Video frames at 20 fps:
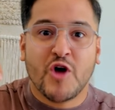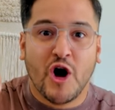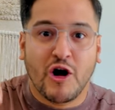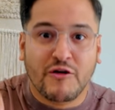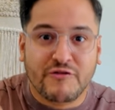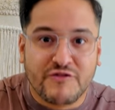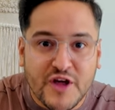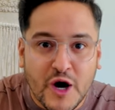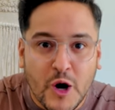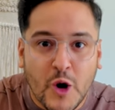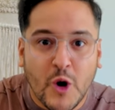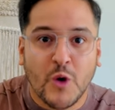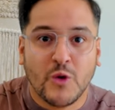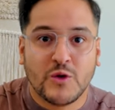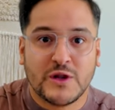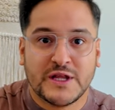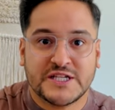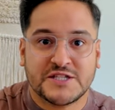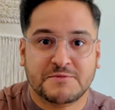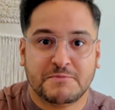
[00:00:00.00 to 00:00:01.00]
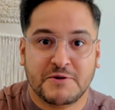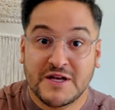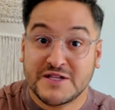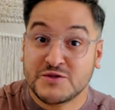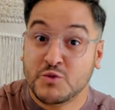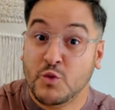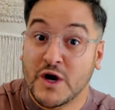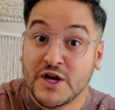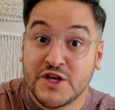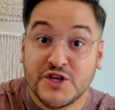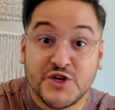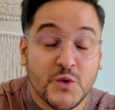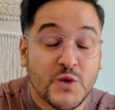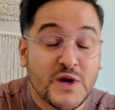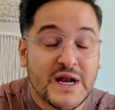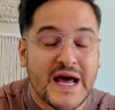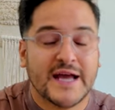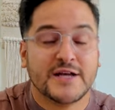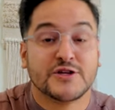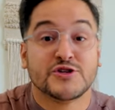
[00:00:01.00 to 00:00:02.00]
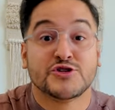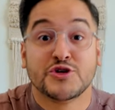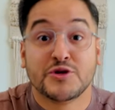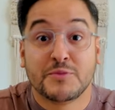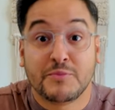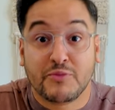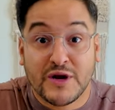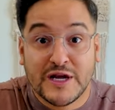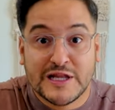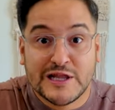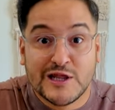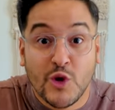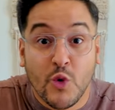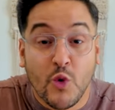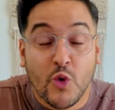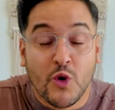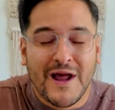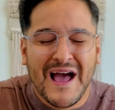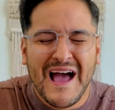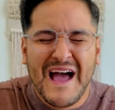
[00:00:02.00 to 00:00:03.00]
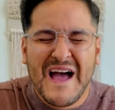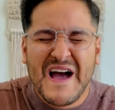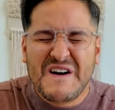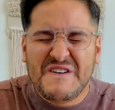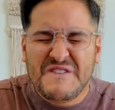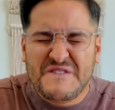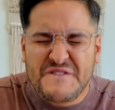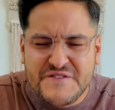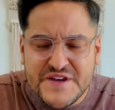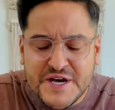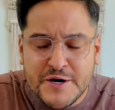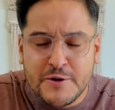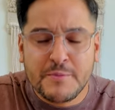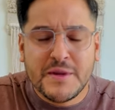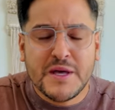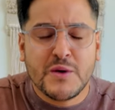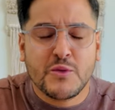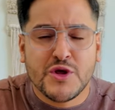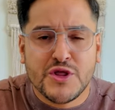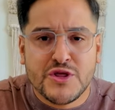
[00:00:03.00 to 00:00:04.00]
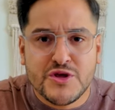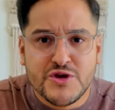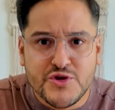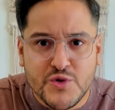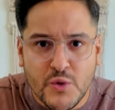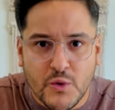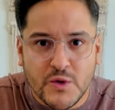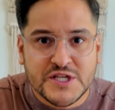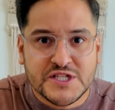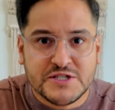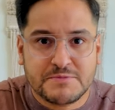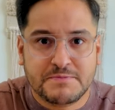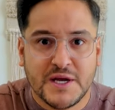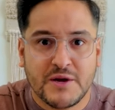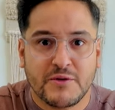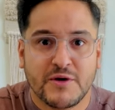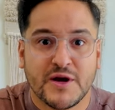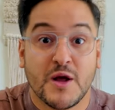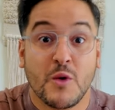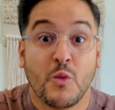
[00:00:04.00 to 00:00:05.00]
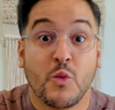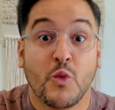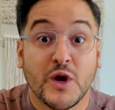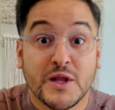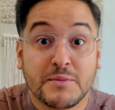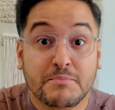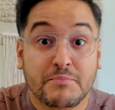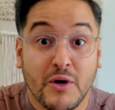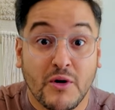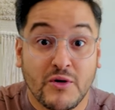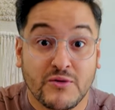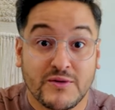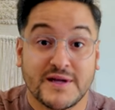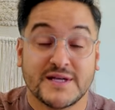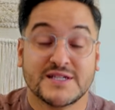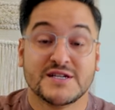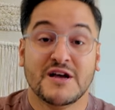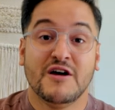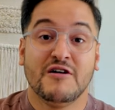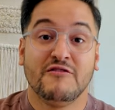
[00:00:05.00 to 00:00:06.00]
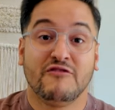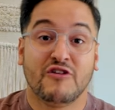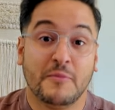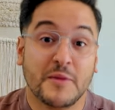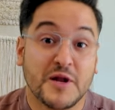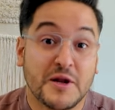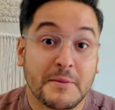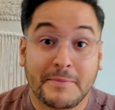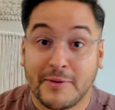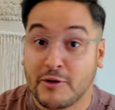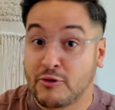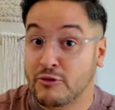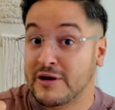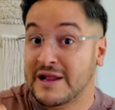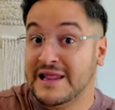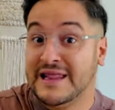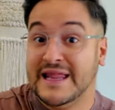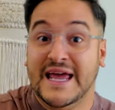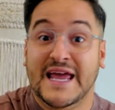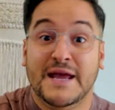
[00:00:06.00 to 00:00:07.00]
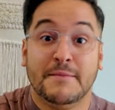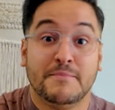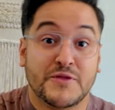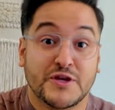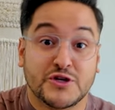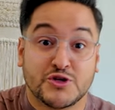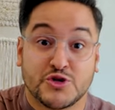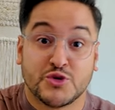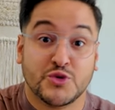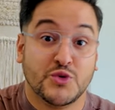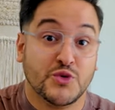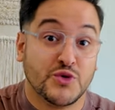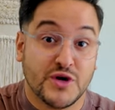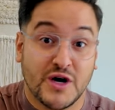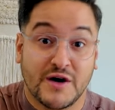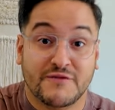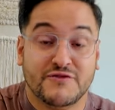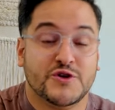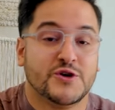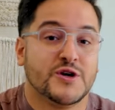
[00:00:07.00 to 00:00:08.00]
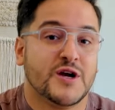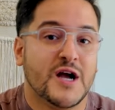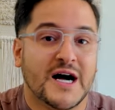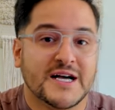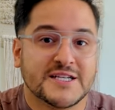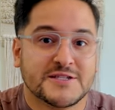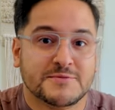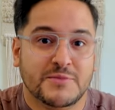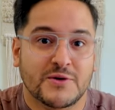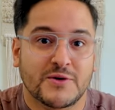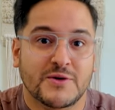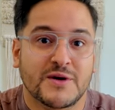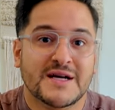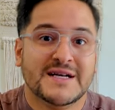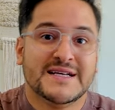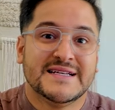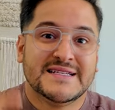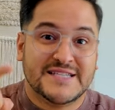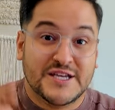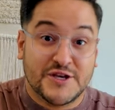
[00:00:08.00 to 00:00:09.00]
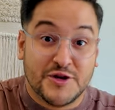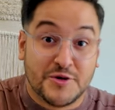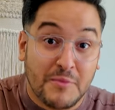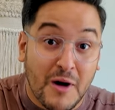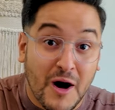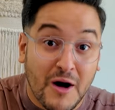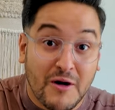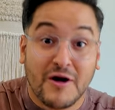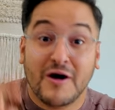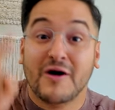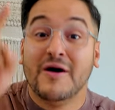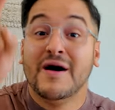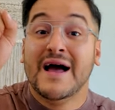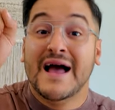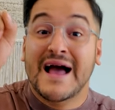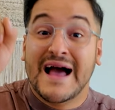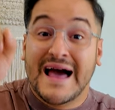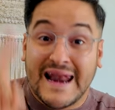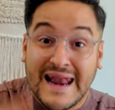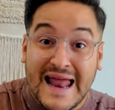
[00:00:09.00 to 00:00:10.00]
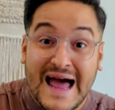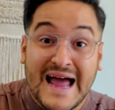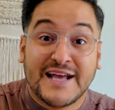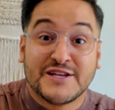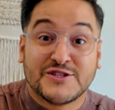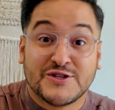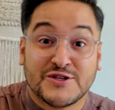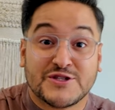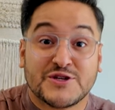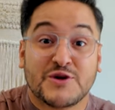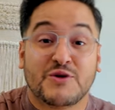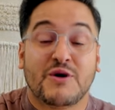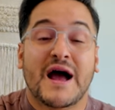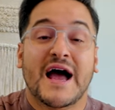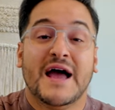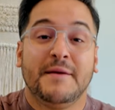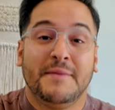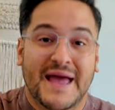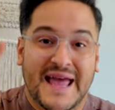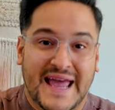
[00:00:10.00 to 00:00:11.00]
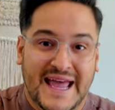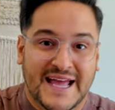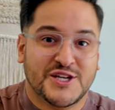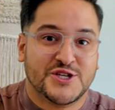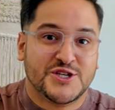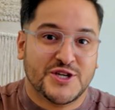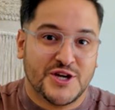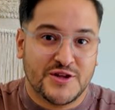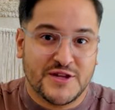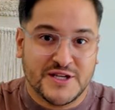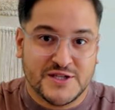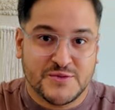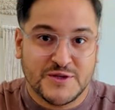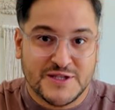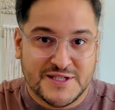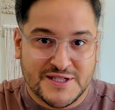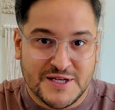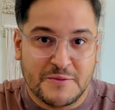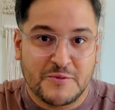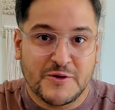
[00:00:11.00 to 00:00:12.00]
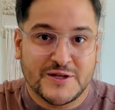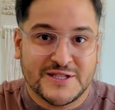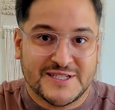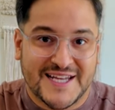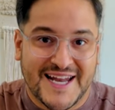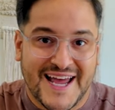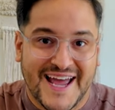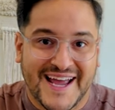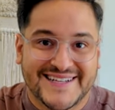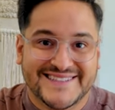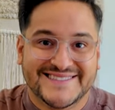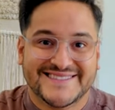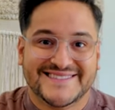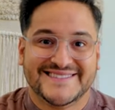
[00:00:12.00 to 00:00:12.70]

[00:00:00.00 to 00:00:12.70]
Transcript: of the Holy Spirit. That's why you and I should pray, Lord, Fill me with your spirit, with boldness, for me to proclaim the truth of your gospel. See you tomorrow. Like, subscribe, and share this with someone today.